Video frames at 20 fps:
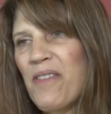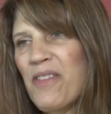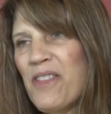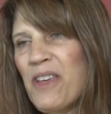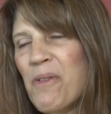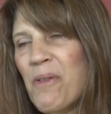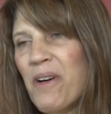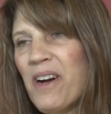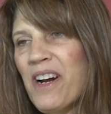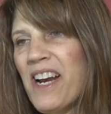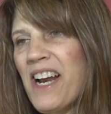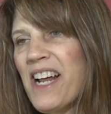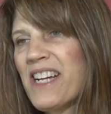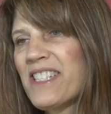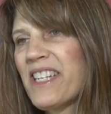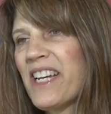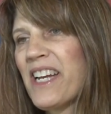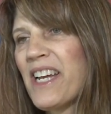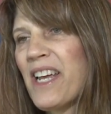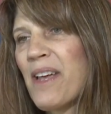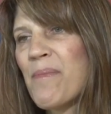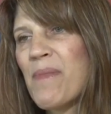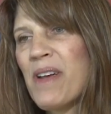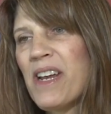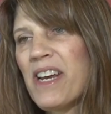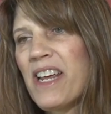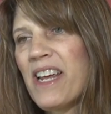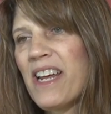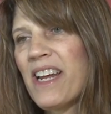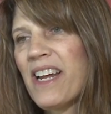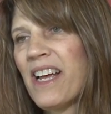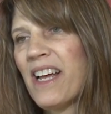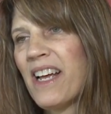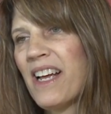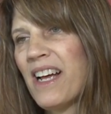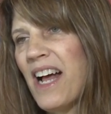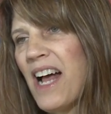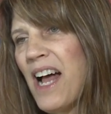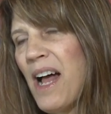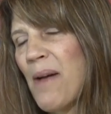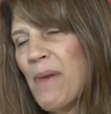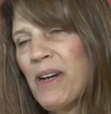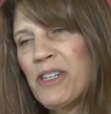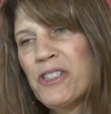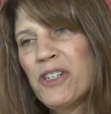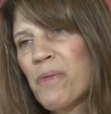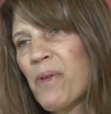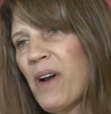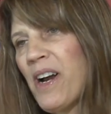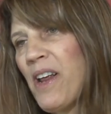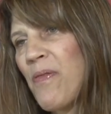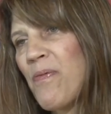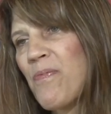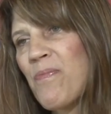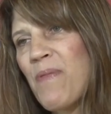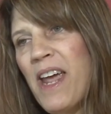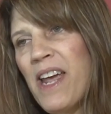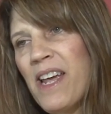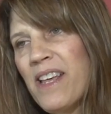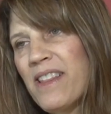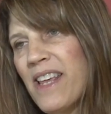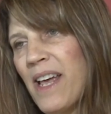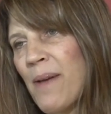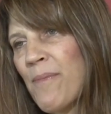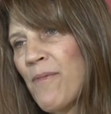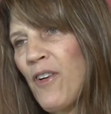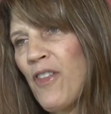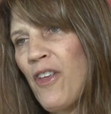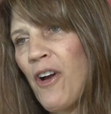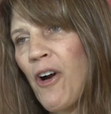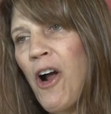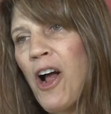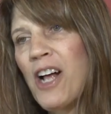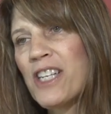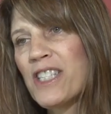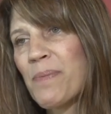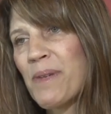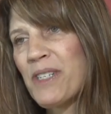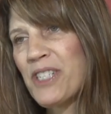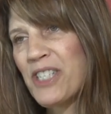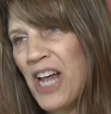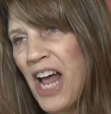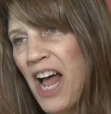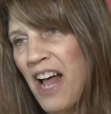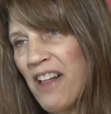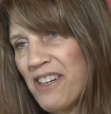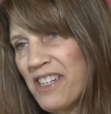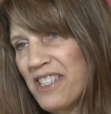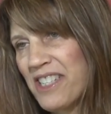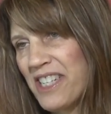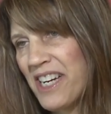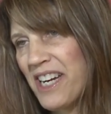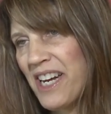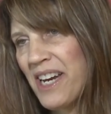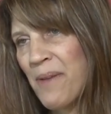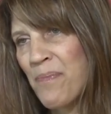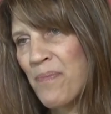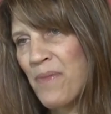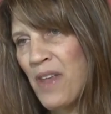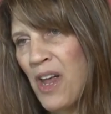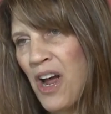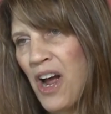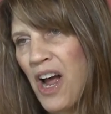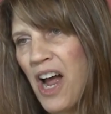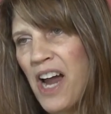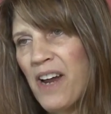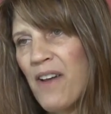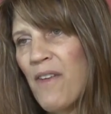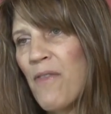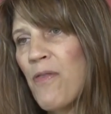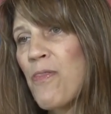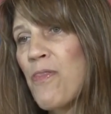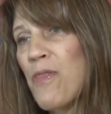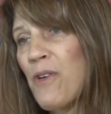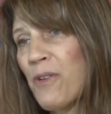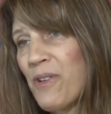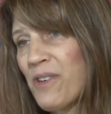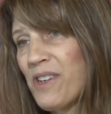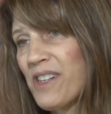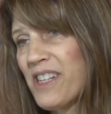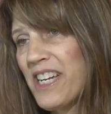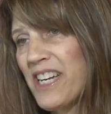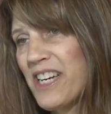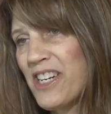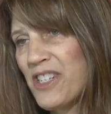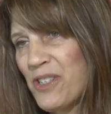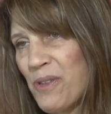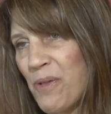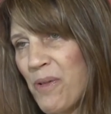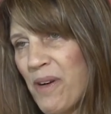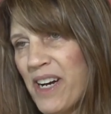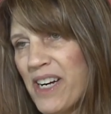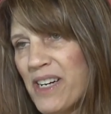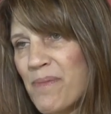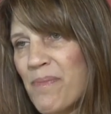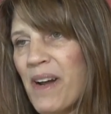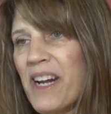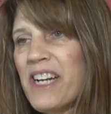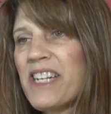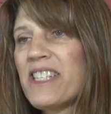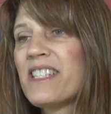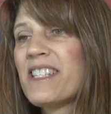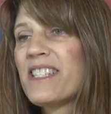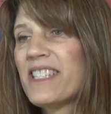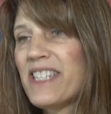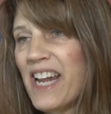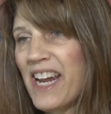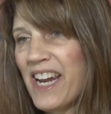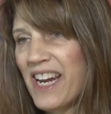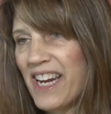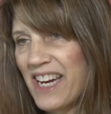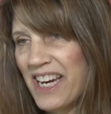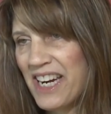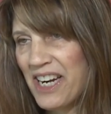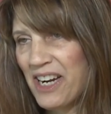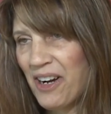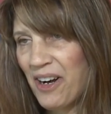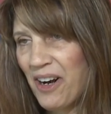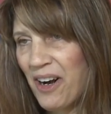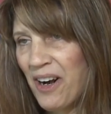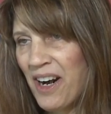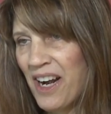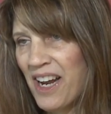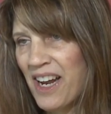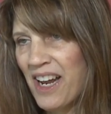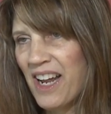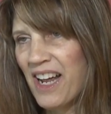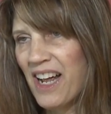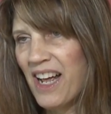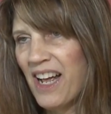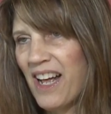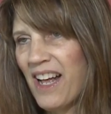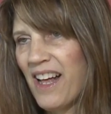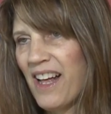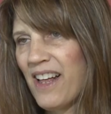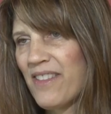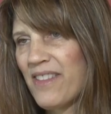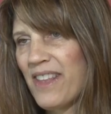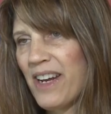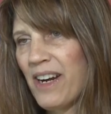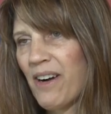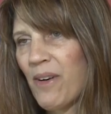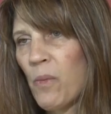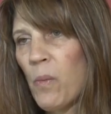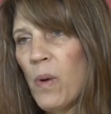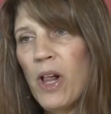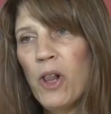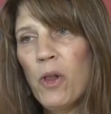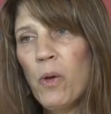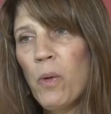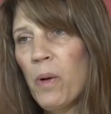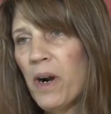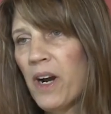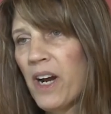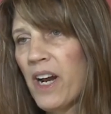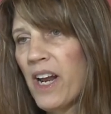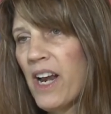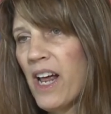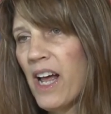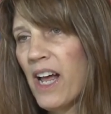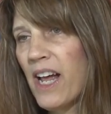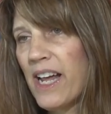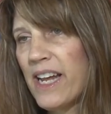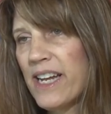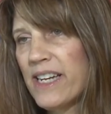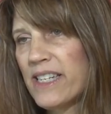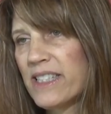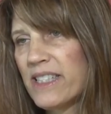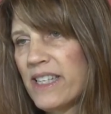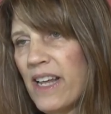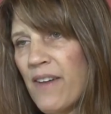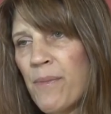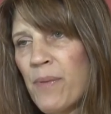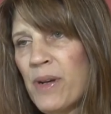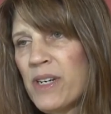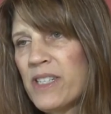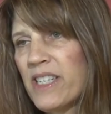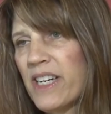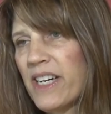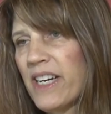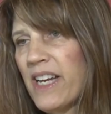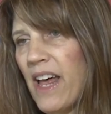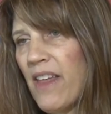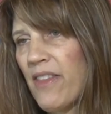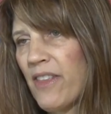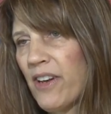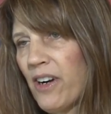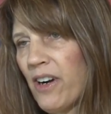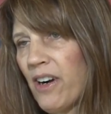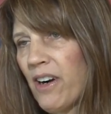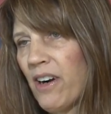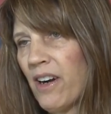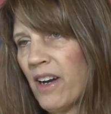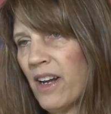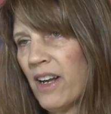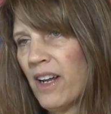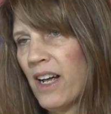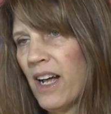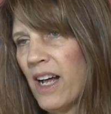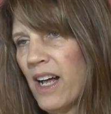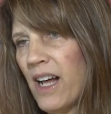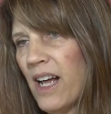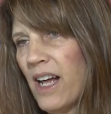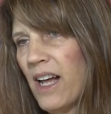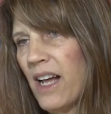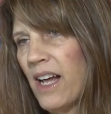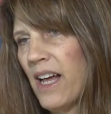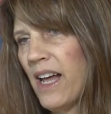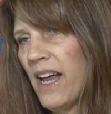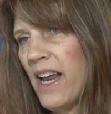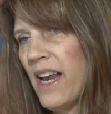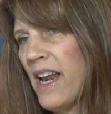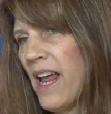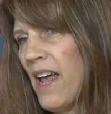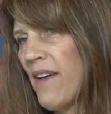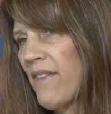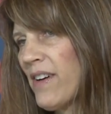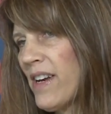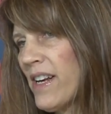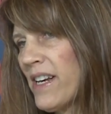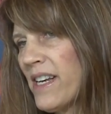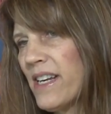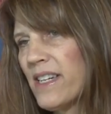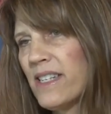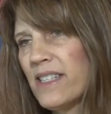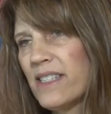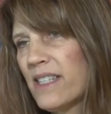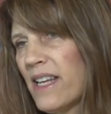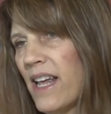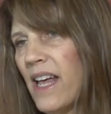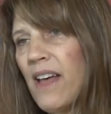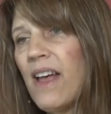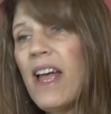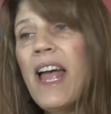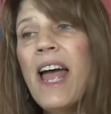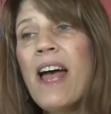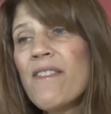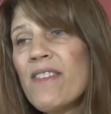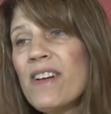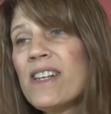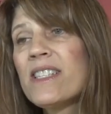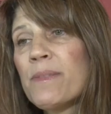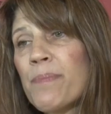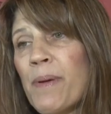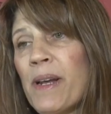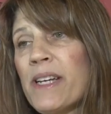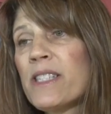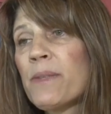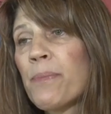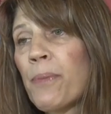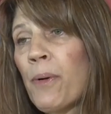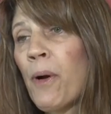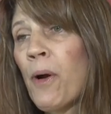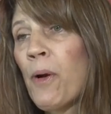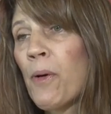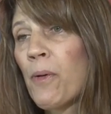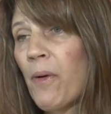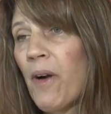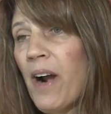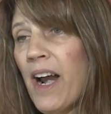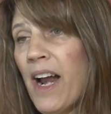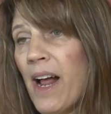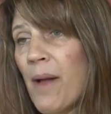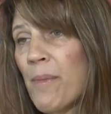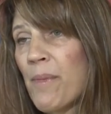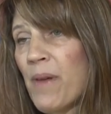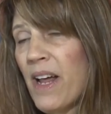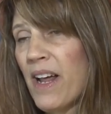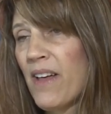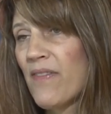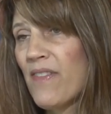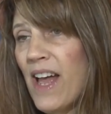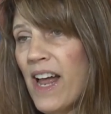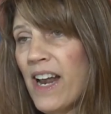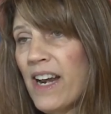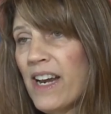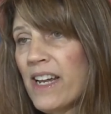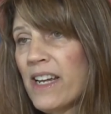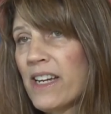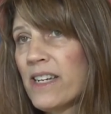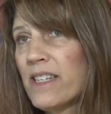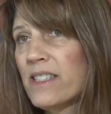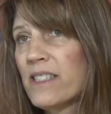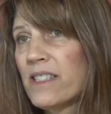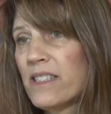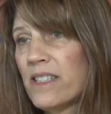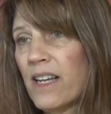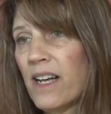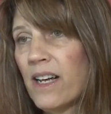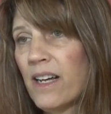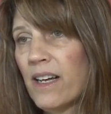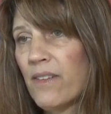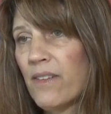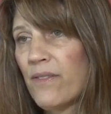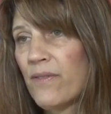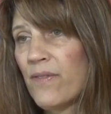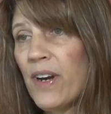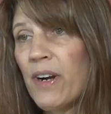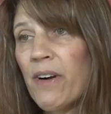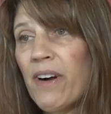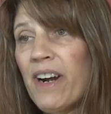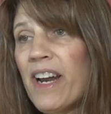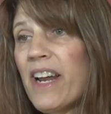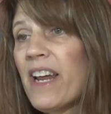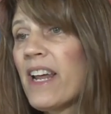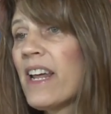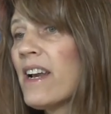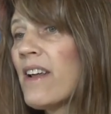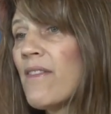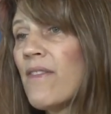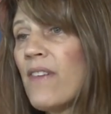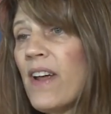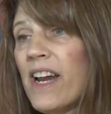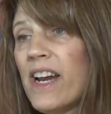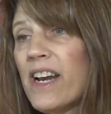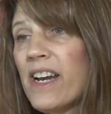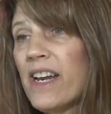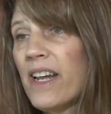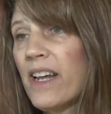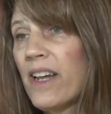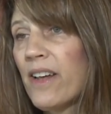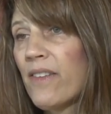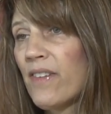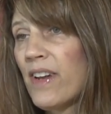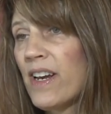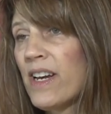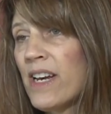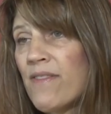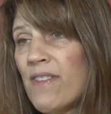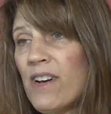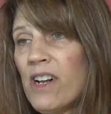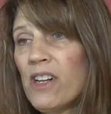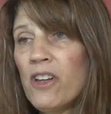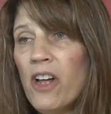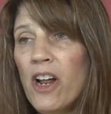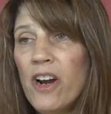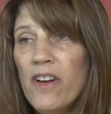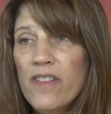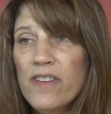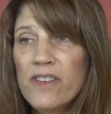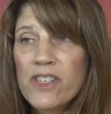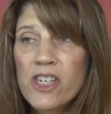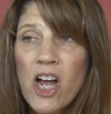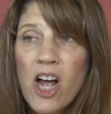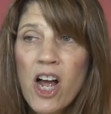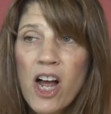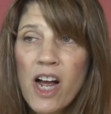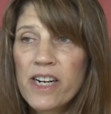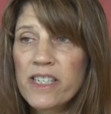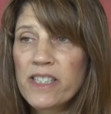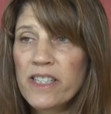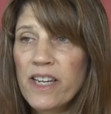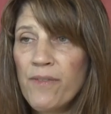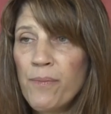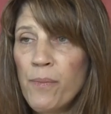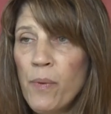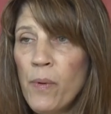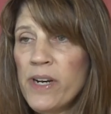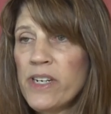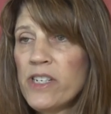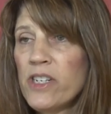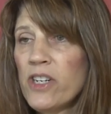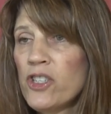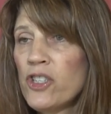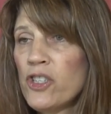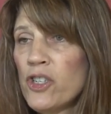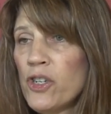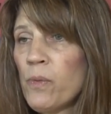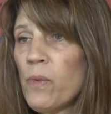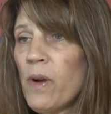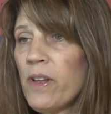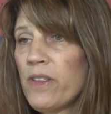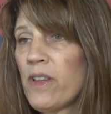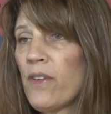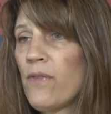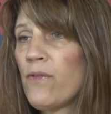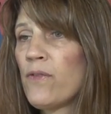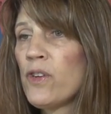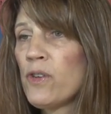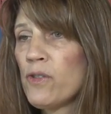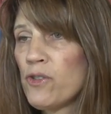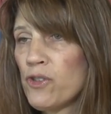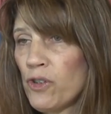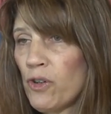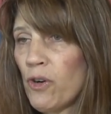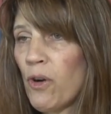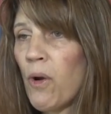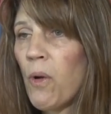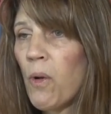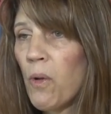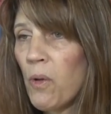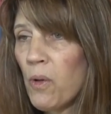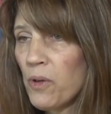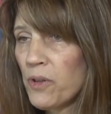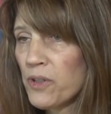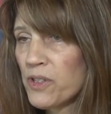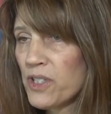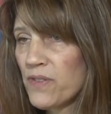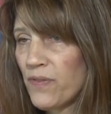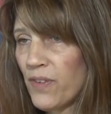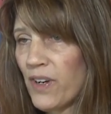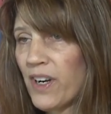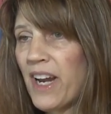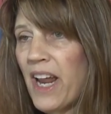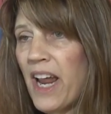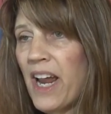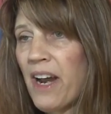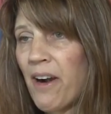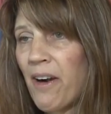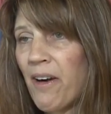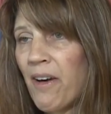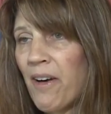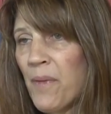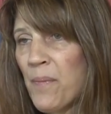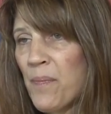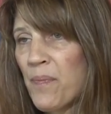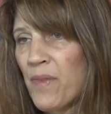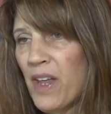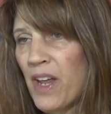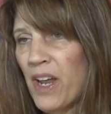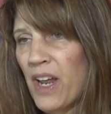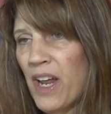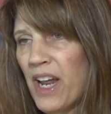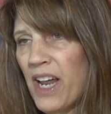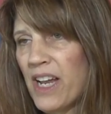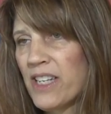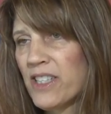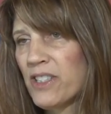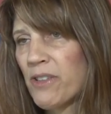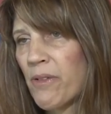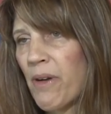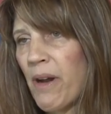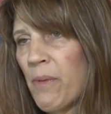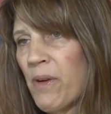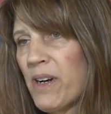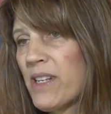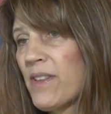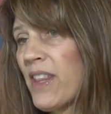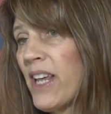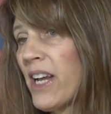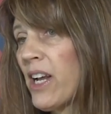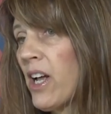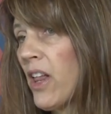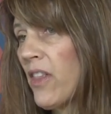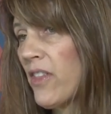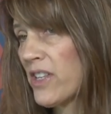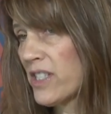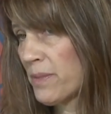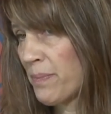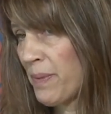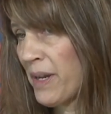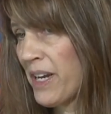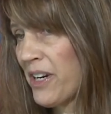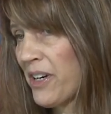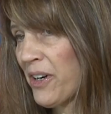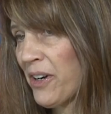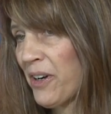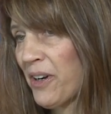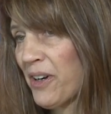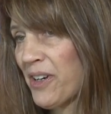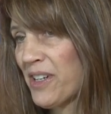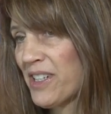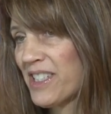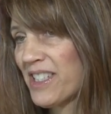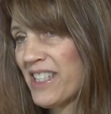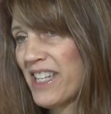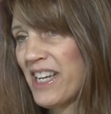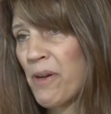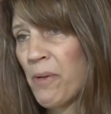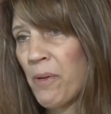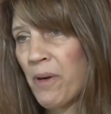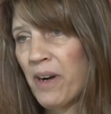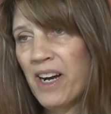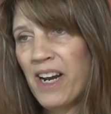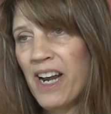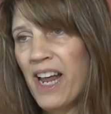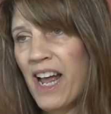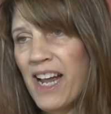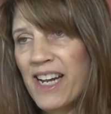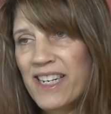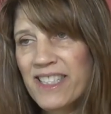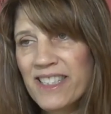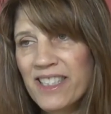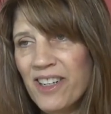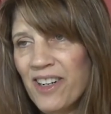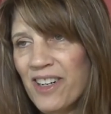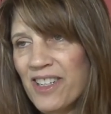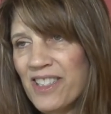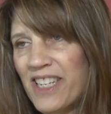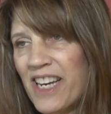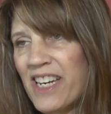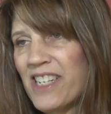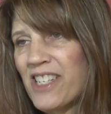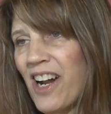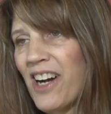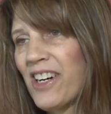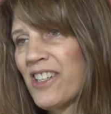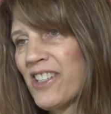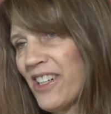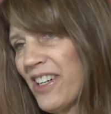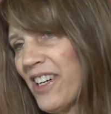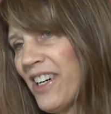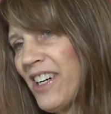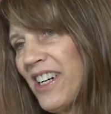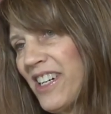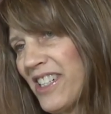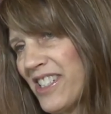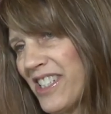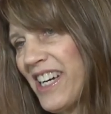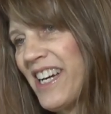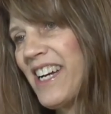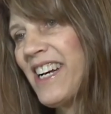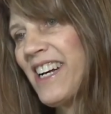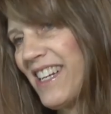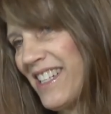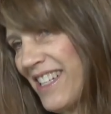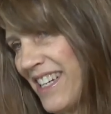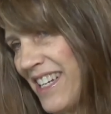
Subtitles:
The organizing committee, I do want to thank them for their hospitality. I have thoroughly enjoyed my stay here. They're well organized. They put together an evidence-based program that is very innovative, and even a lot of the talks have pointed to what the future holds for care. And so I want to thank all the speakers, the organizers, and Dr. Jeannine